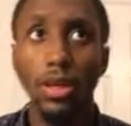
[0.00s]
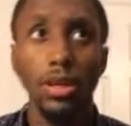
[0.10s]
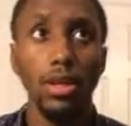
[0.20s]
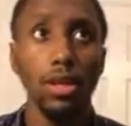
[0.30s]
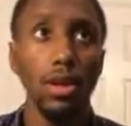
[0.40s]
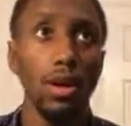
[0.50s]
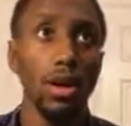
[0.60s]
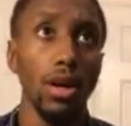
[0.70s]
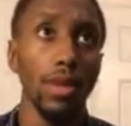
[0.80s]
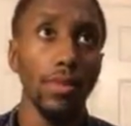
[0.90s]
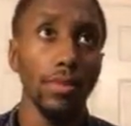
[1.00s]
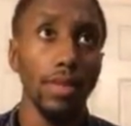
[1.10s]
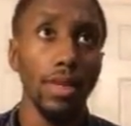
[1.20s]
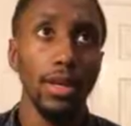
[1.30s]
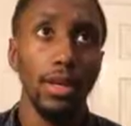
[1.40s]
you know,
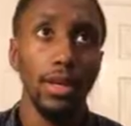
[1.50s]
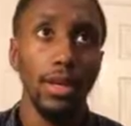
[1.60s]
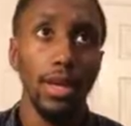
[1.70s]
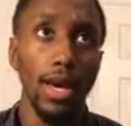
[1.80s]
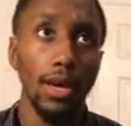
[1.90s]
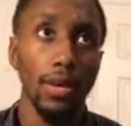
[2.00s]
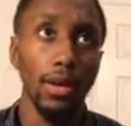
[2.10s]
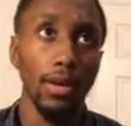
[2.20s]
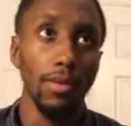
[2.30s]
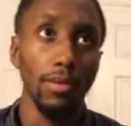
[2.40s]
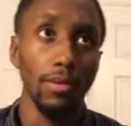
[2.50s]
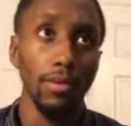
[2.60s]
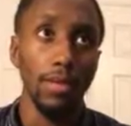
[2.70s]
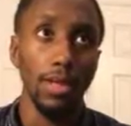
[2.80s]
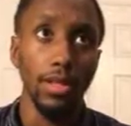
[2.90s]
yeah,
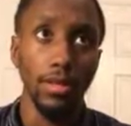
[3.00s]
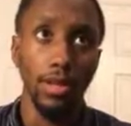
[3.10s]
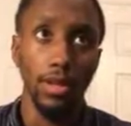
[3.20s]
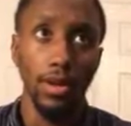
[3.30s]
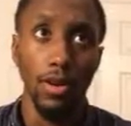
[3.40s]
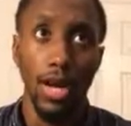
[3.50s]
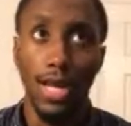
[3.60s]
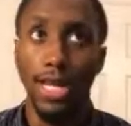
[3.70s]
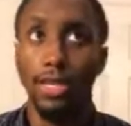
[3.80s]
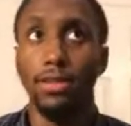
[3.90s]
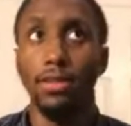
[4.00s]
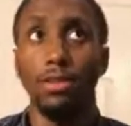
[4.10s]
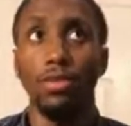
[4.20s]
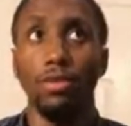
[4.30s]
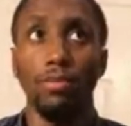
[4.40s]
I guess
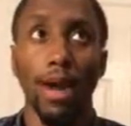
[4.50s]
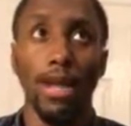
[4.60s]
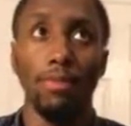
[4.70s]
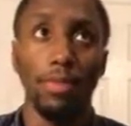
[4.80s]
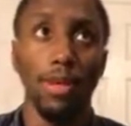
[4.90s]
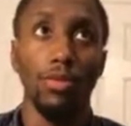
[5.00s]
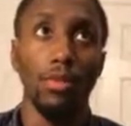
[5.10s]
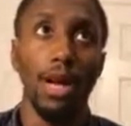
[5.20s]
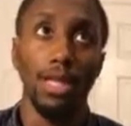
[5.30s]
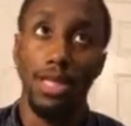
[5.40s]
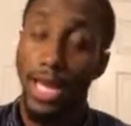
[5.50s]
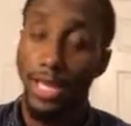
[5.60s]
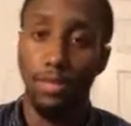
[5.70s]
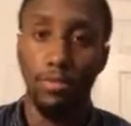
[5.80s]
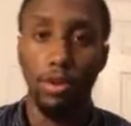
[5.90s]
one of my
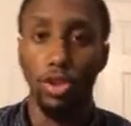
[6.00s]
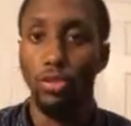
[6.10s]
takes on